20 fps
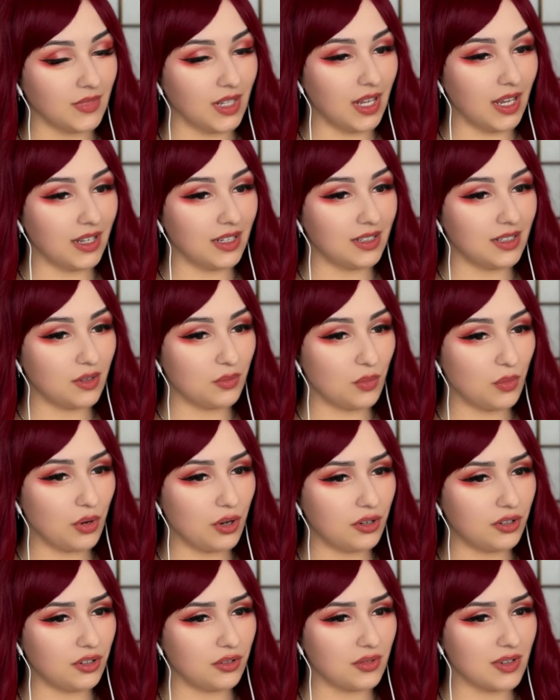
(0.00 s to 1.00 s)
And
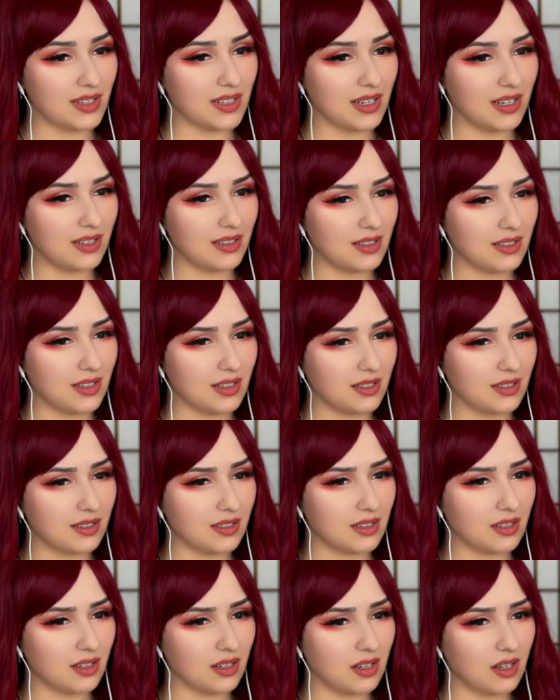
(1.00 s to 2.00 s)
murderous
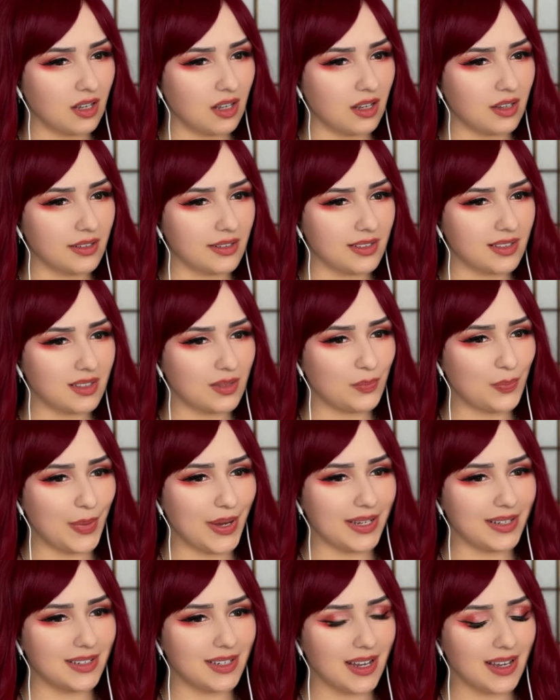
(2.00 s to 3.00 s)
intent
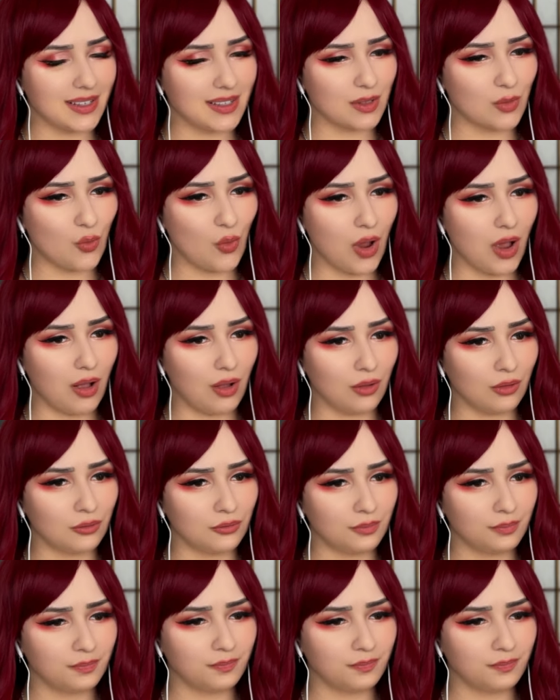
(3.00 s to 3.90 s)
spent as well.